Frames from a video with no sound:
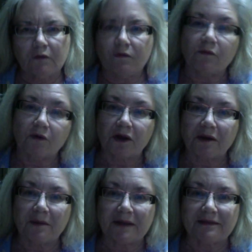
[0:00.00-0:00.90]
we'll worry
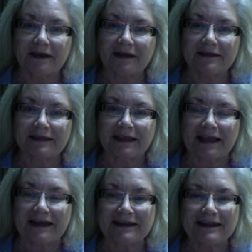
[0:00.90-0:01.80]
about that in the
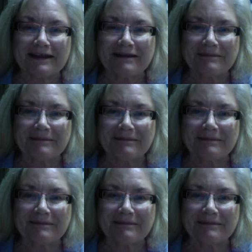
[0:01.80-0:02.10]
editing.